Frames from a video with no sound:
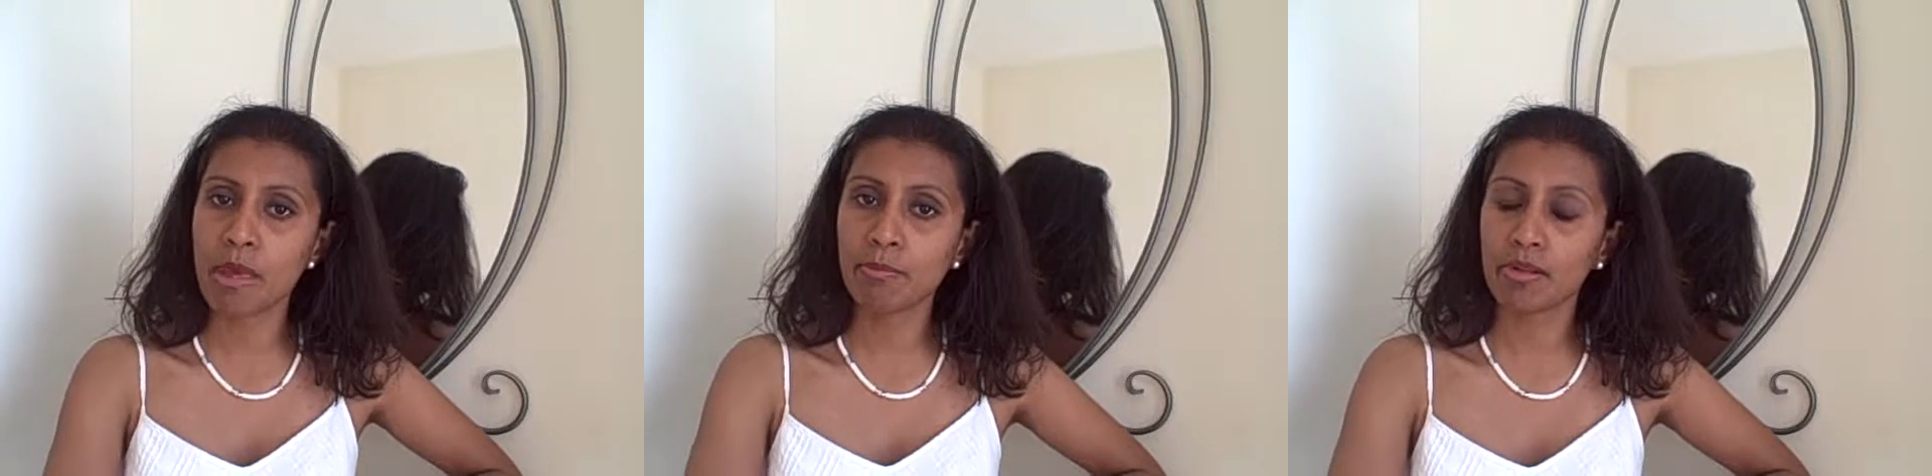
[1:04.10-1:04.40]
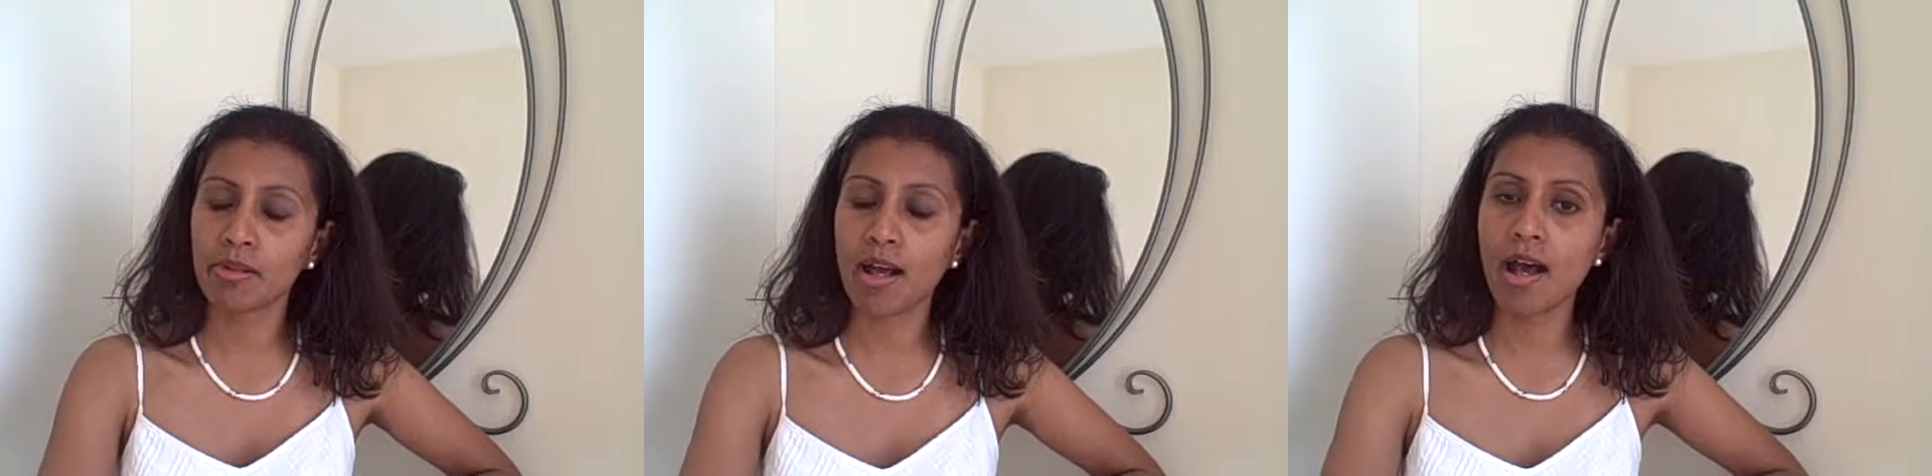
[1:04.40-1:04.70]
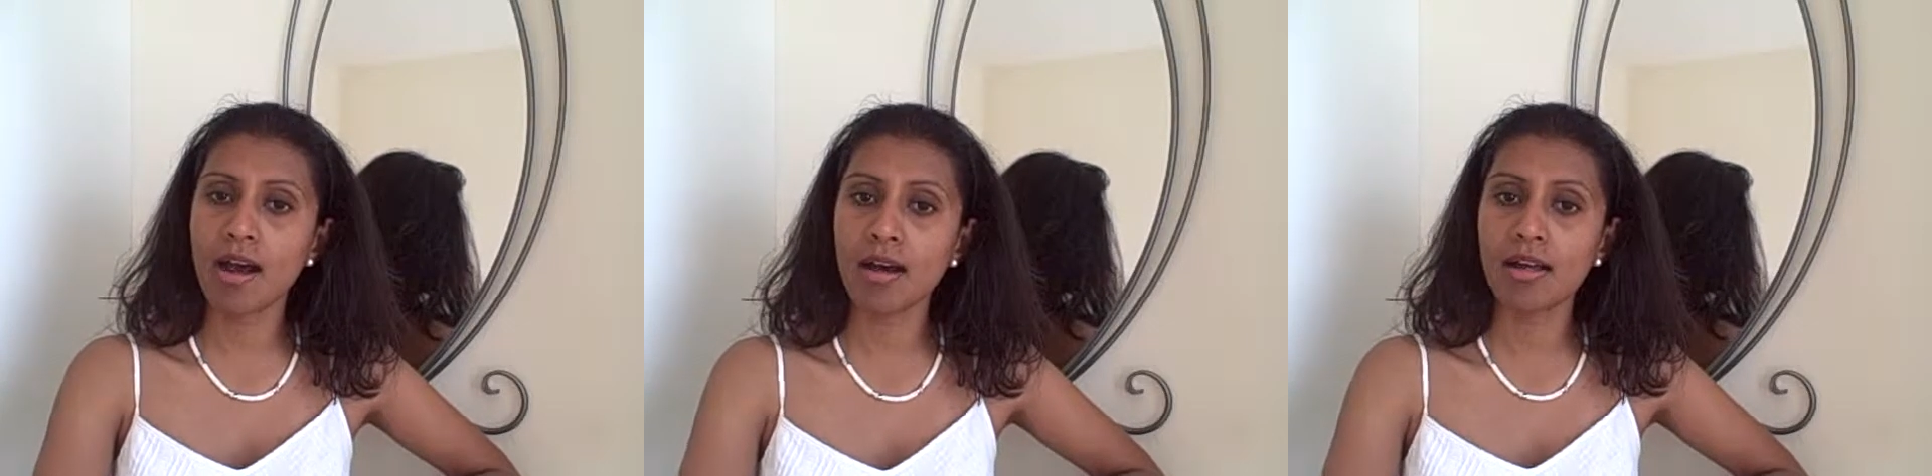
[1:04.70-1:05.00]
remember
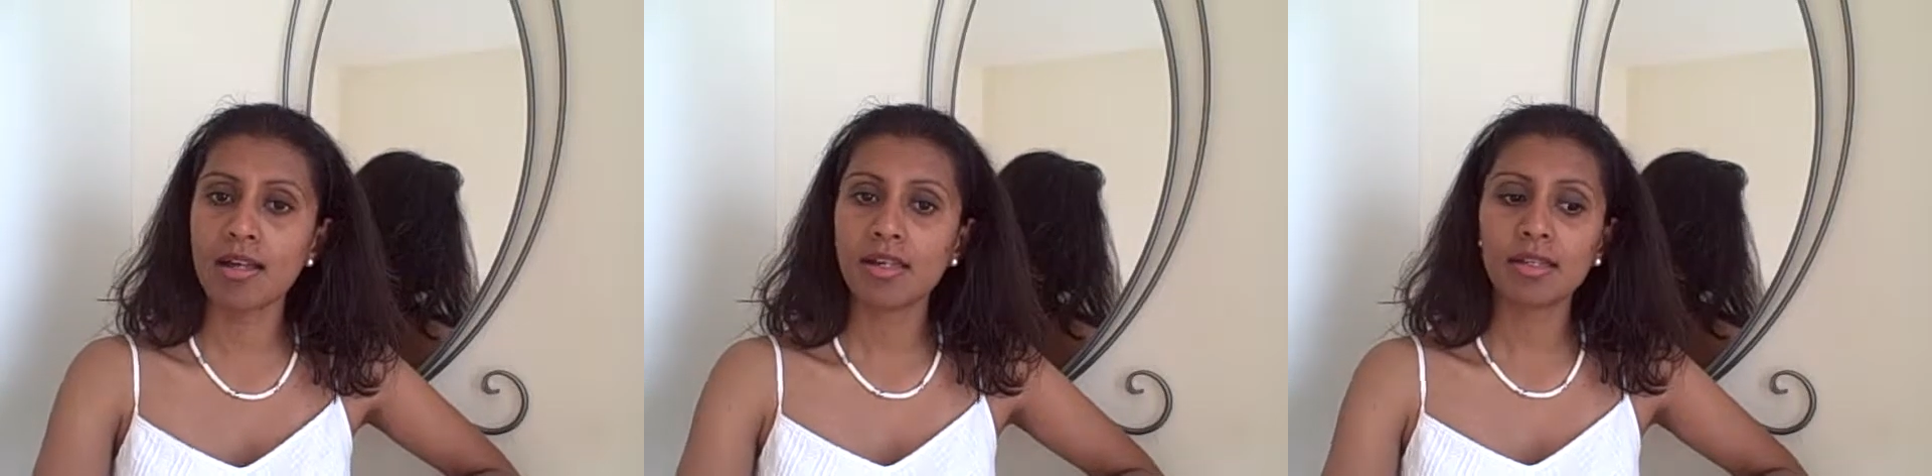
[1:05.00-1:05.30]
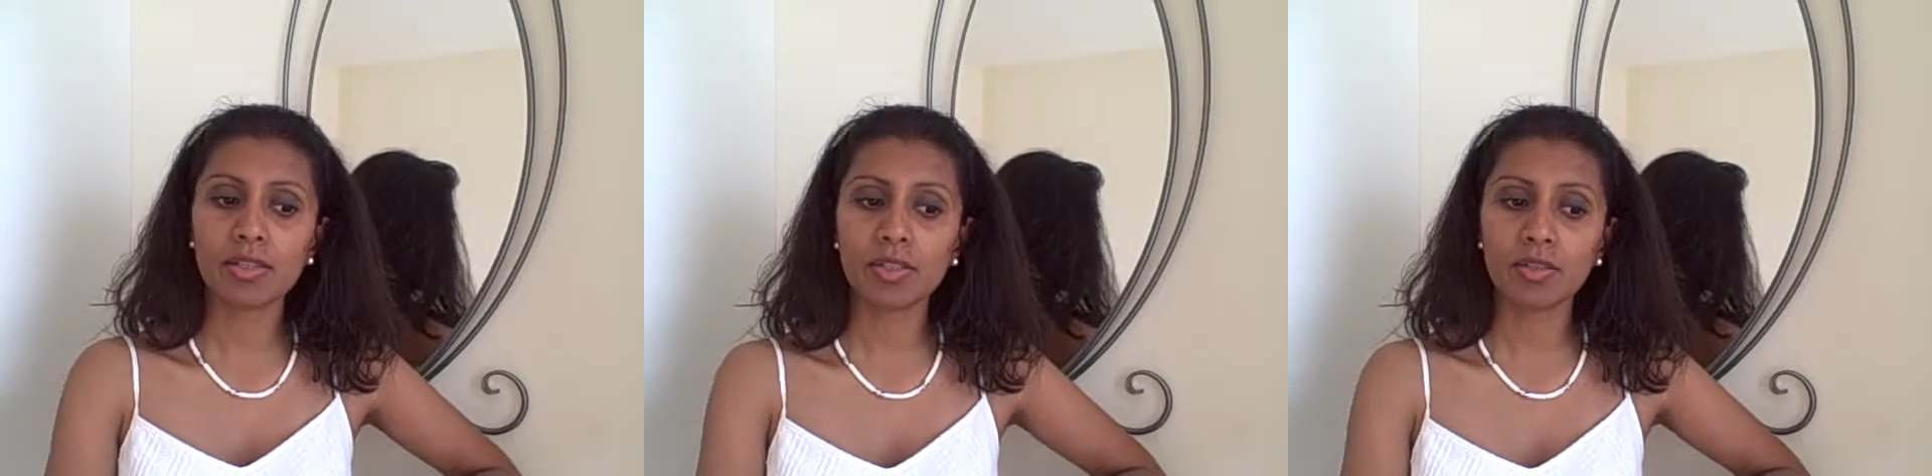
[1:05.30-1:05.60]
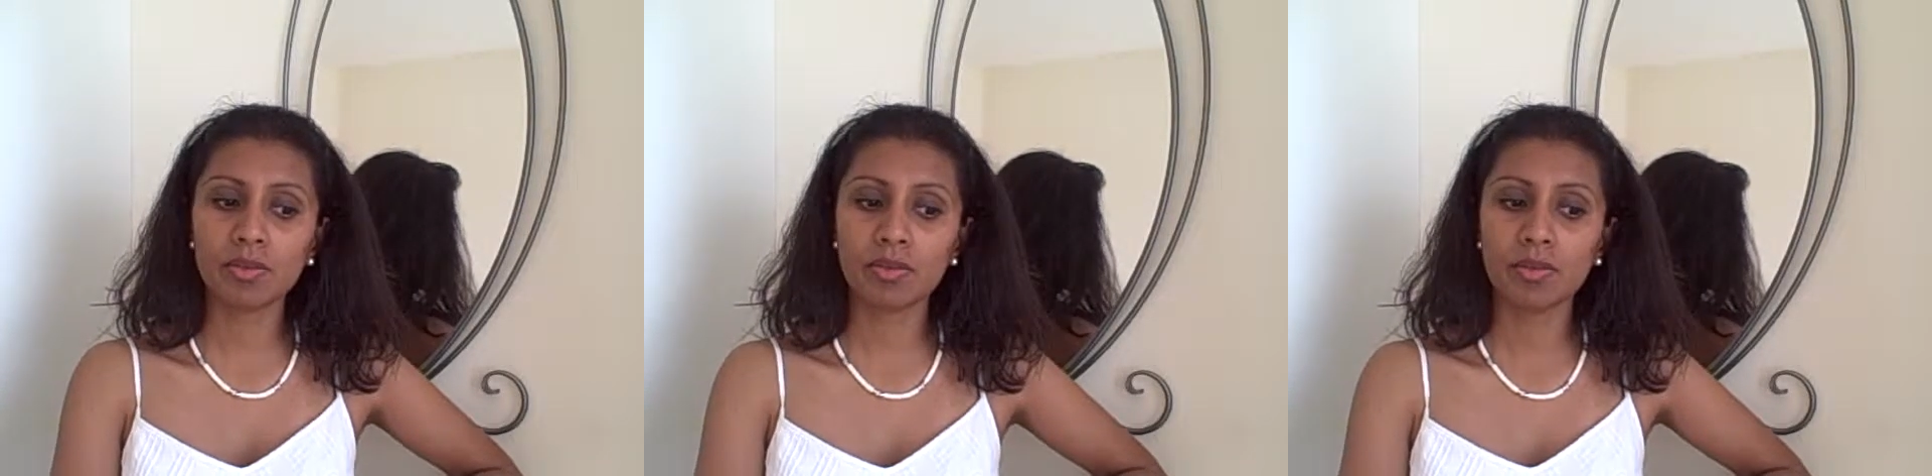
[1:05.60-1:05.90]
are
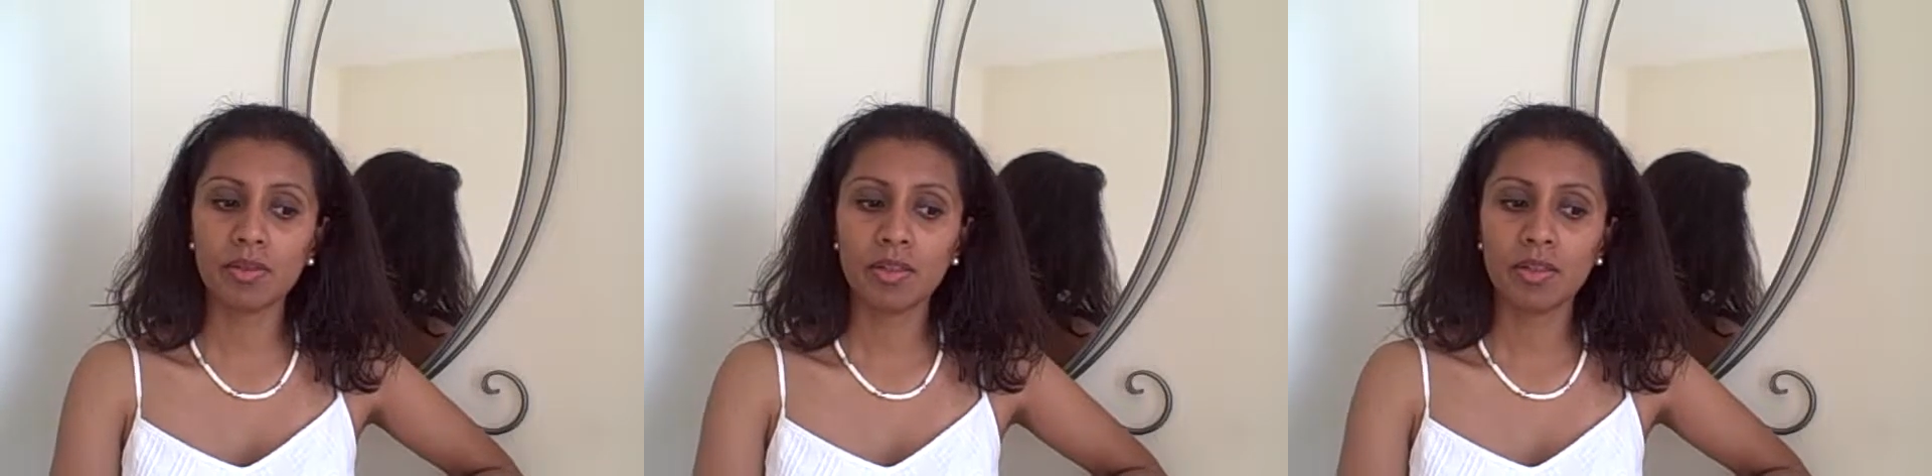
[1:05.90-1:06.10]
to